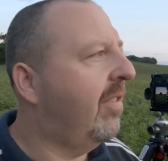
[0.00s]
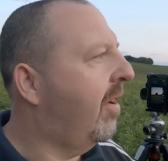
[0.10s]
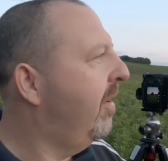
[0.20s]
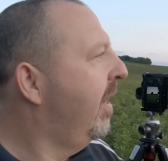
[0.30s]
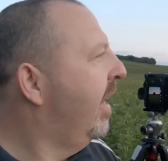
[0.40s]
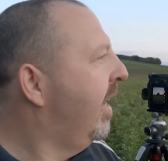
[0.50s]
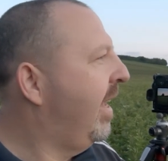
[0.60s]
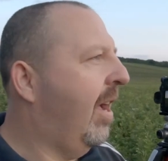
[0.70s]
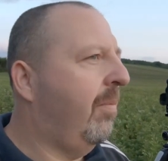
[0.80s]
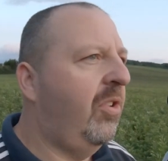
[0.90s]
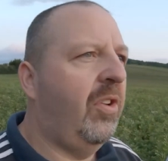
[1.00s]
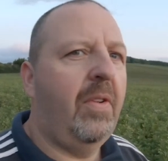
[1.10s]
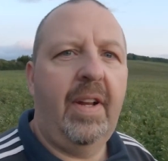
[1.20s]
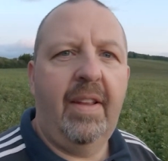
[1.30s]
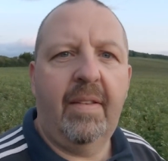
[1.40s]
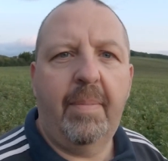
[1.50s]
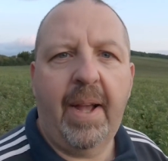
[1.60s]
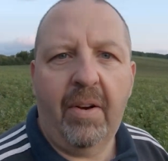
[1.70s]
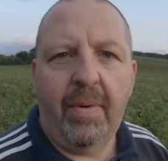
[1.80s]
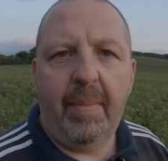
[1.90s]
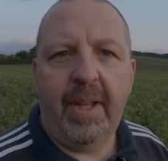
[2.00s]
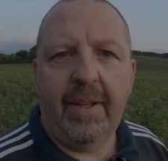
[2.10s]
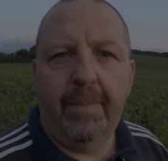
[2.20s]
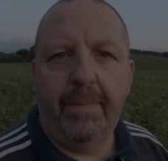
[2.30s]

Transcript: So yeah, I'm shooting it as a panoramic.